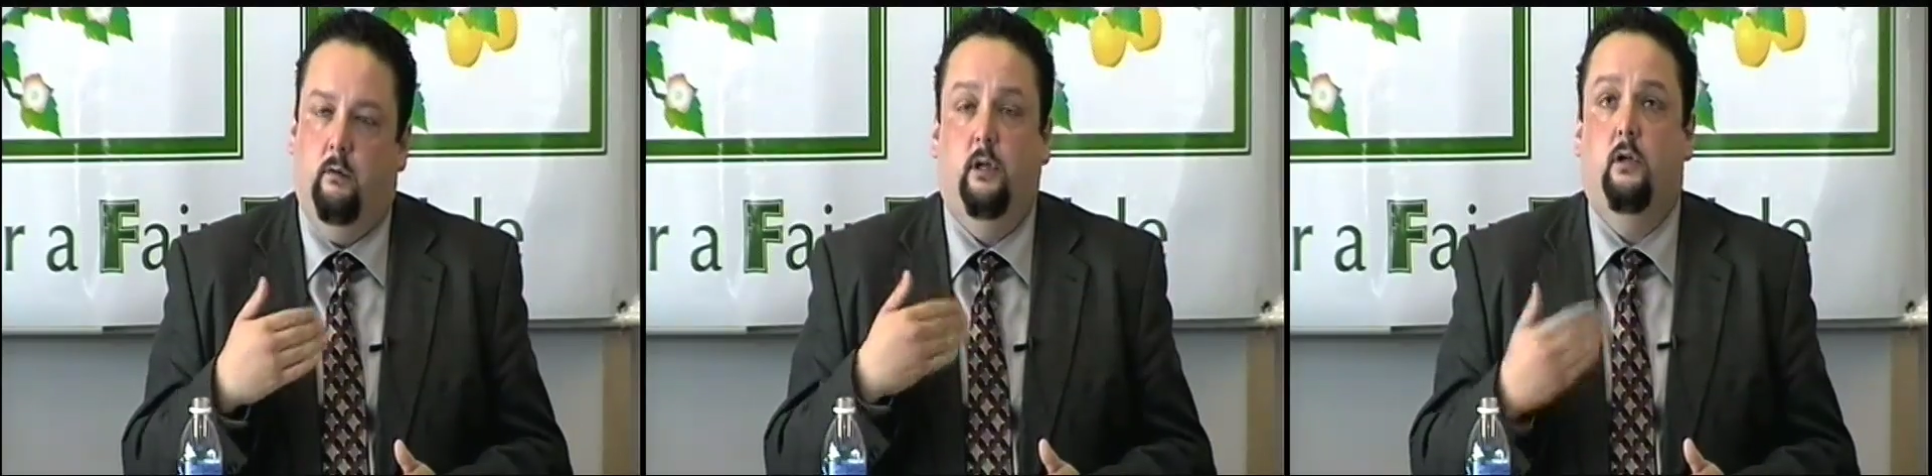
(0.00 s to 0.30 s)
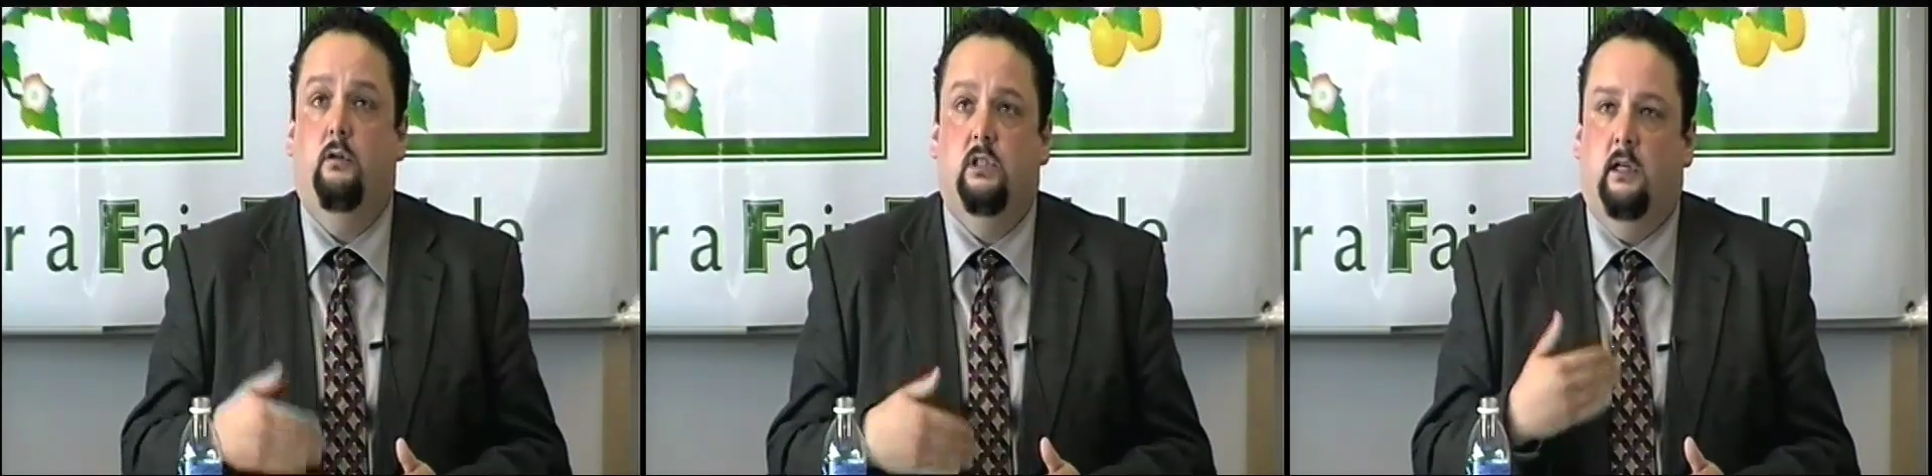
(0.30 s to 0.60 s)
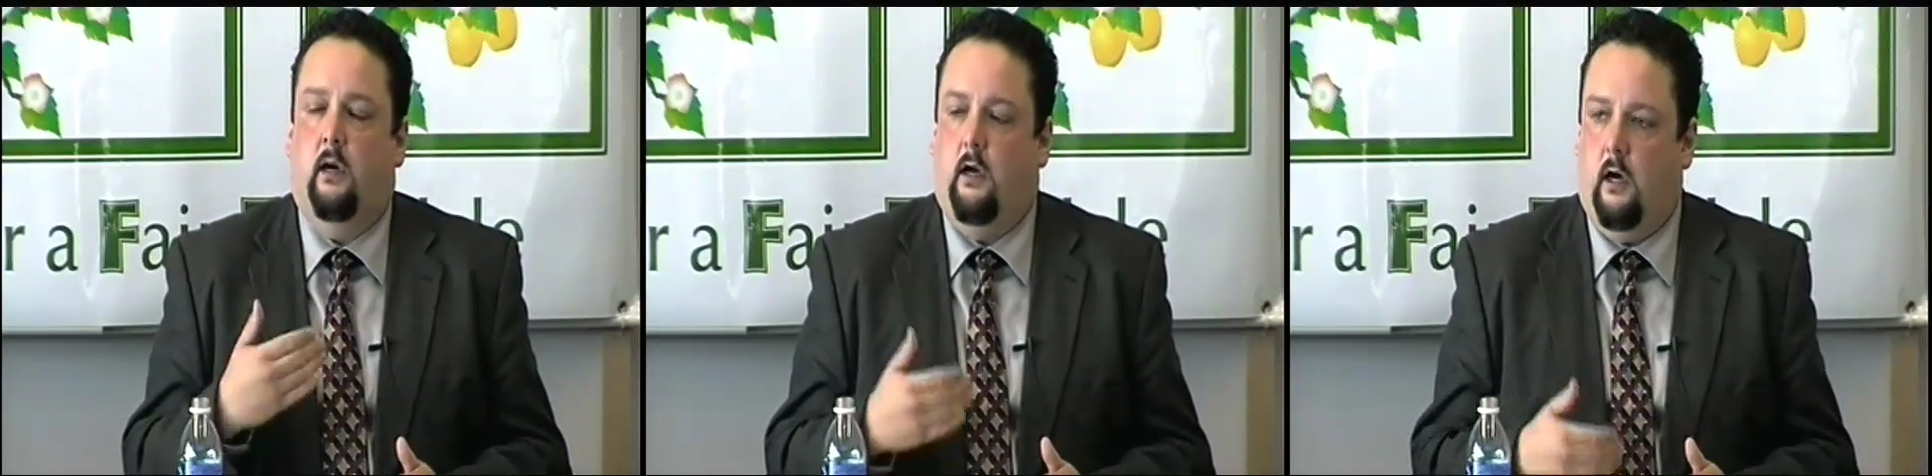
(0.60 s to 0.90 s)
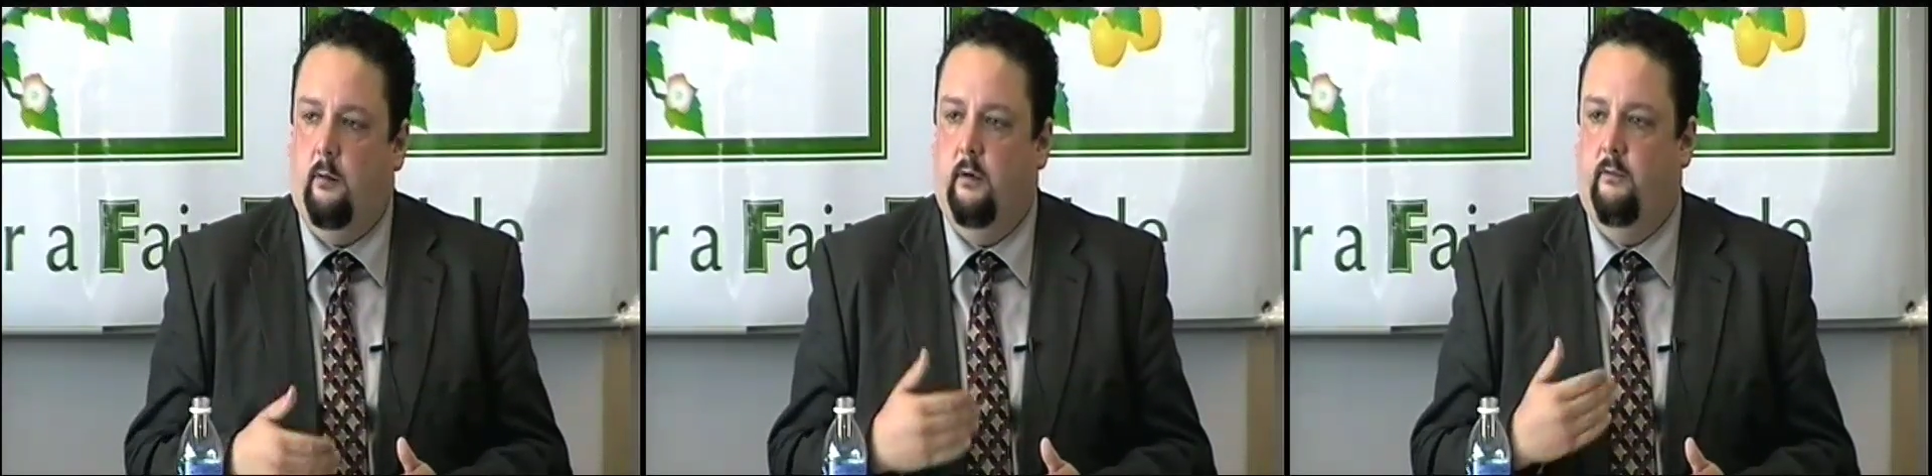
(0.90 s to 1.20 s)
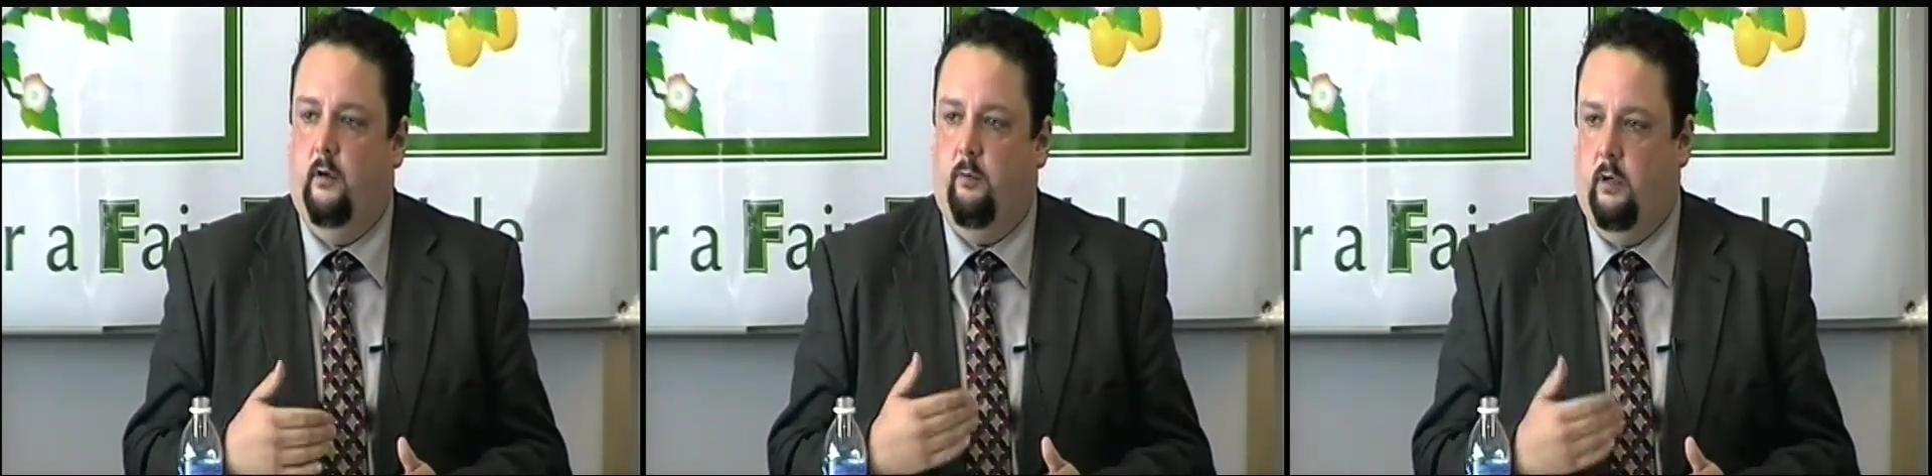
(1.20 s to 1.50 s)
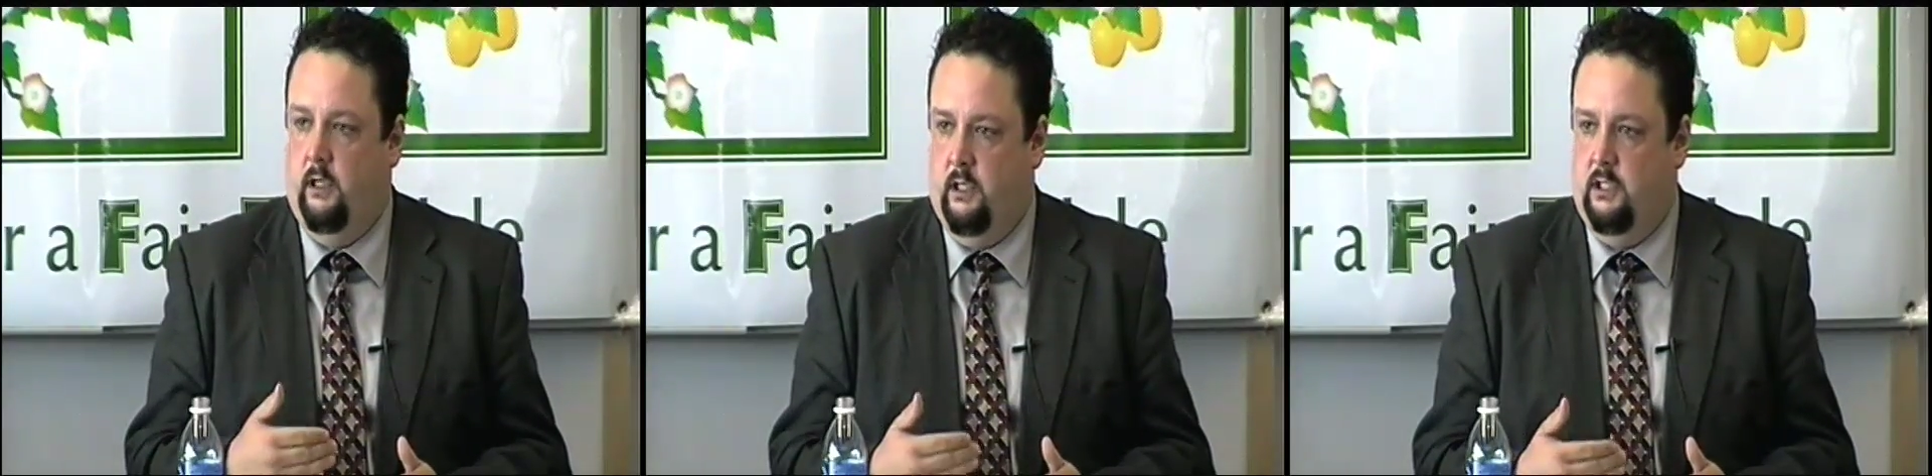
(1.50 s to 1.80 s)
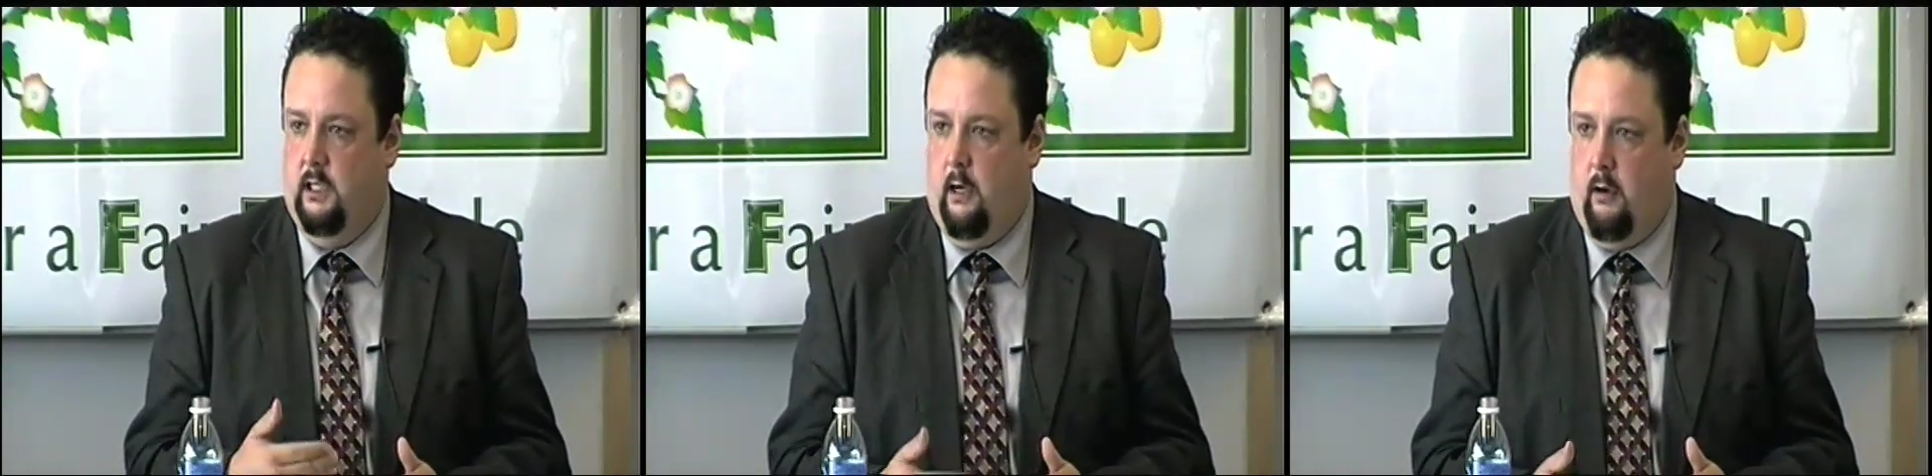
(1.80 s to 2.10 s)
reducing our carbon footprint in
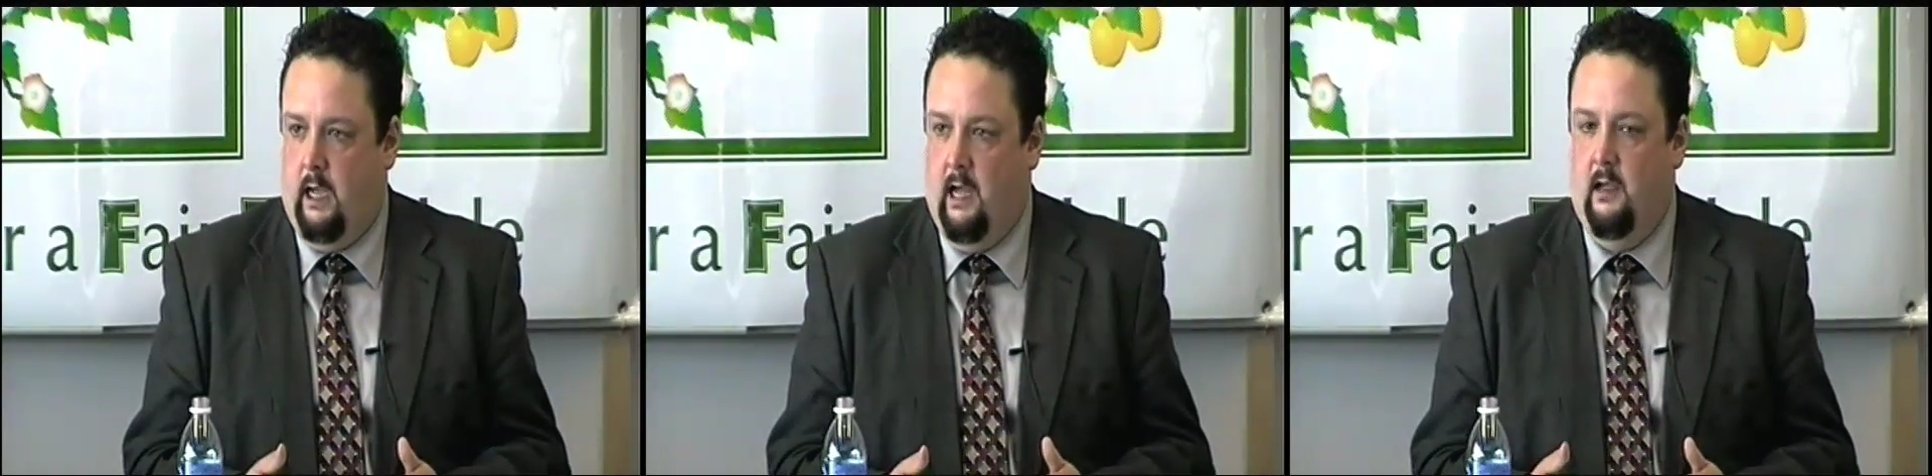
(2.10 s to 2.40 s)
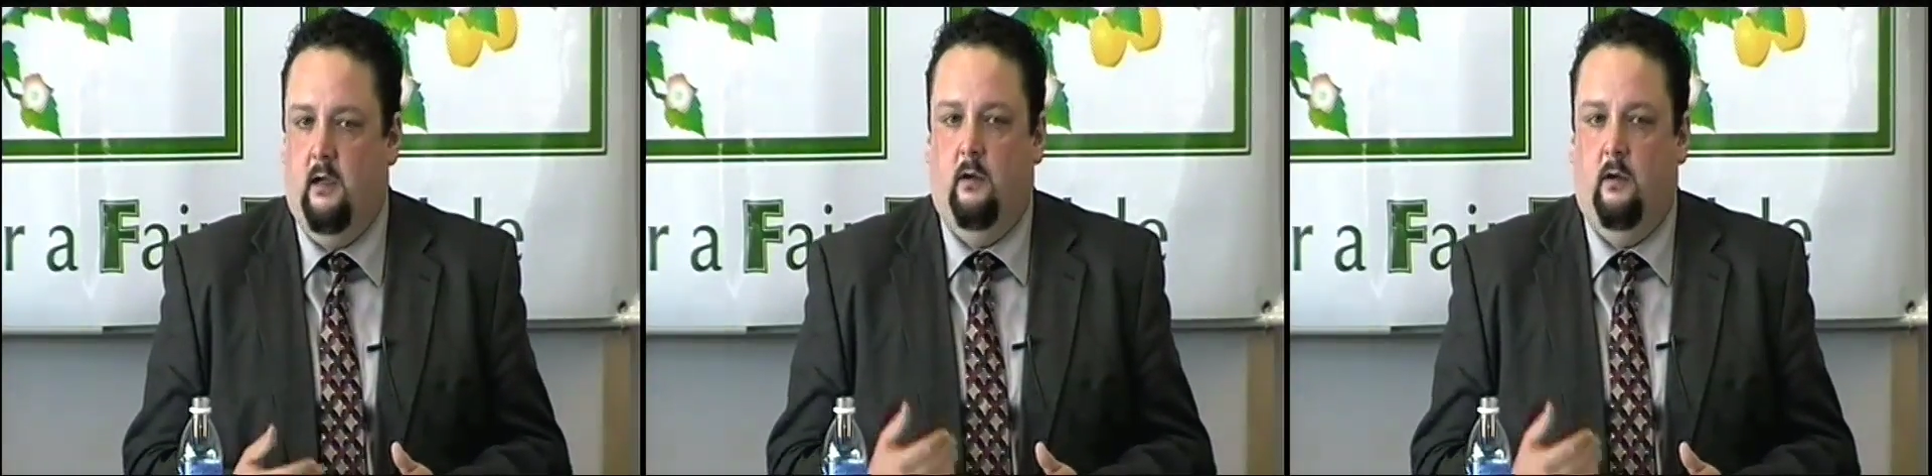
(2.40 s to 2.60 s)
this area,